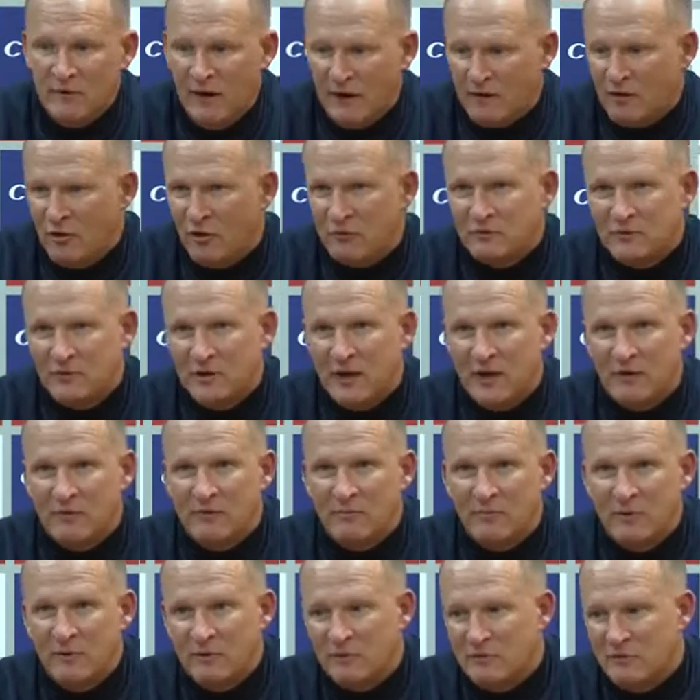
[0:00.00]
Yeah, of course I'd like
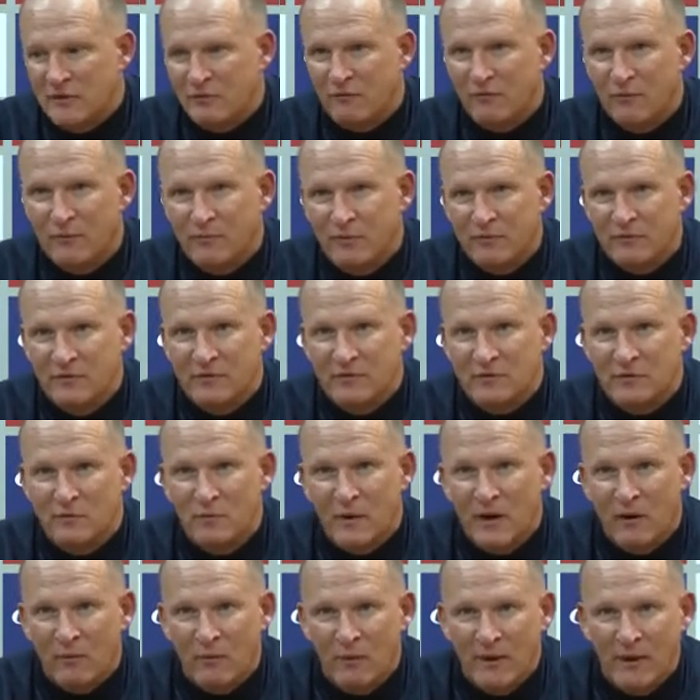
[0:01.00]
to be in a different position
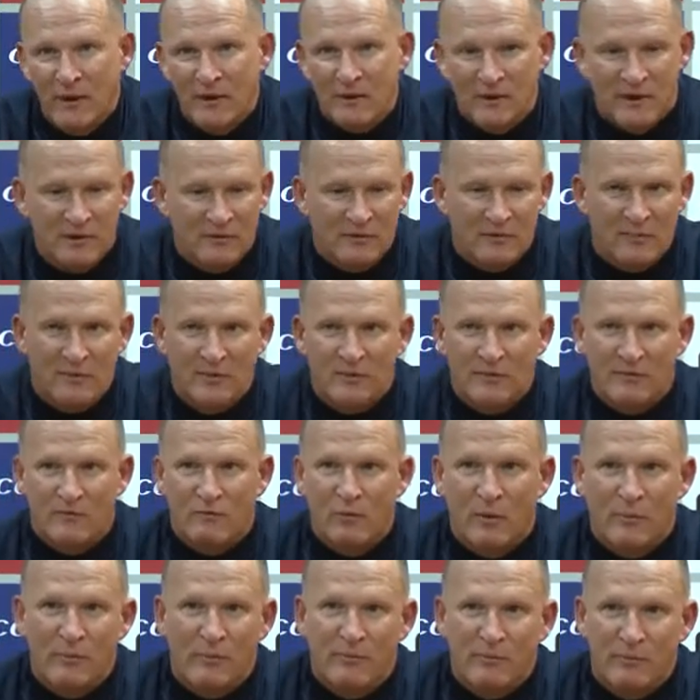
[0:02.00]
where we are. I'd like to be
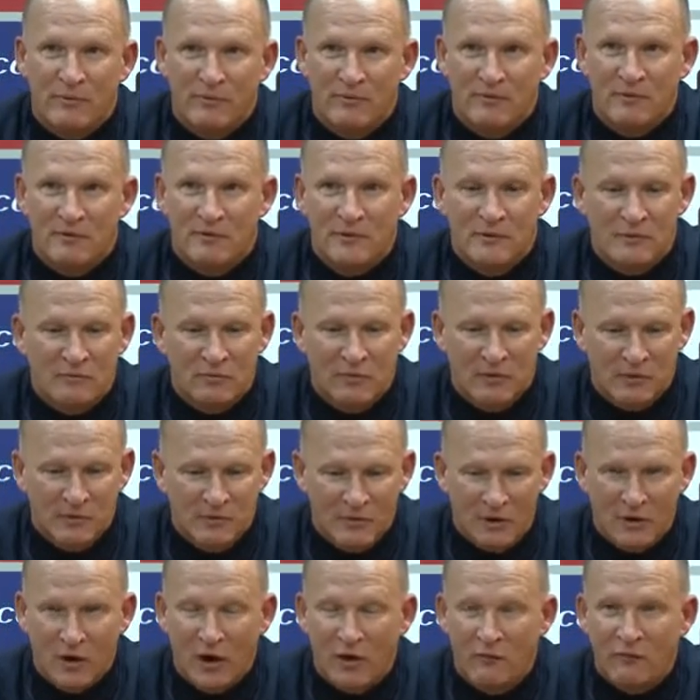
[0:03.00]
swapping positions with
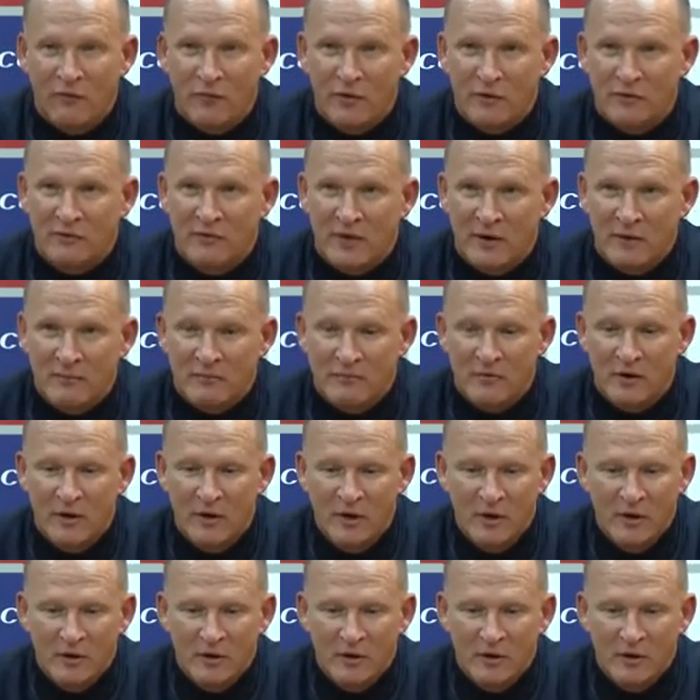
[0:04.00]
a lot of other teams.